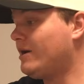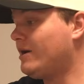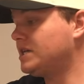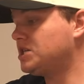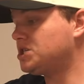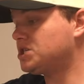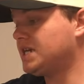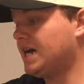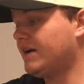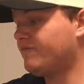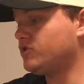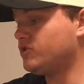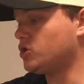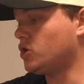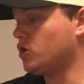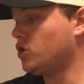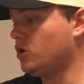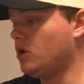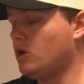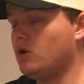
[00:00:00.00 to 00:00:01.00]
I just have to
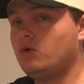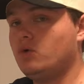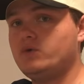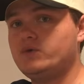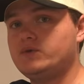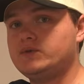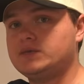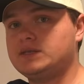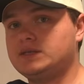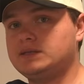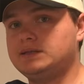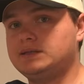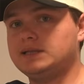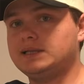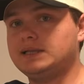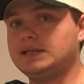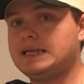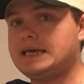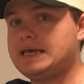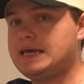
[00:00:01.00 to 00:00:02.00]
close the
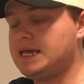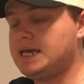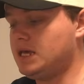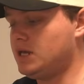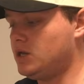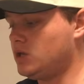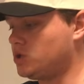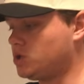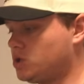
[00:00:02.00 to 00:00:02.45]
lid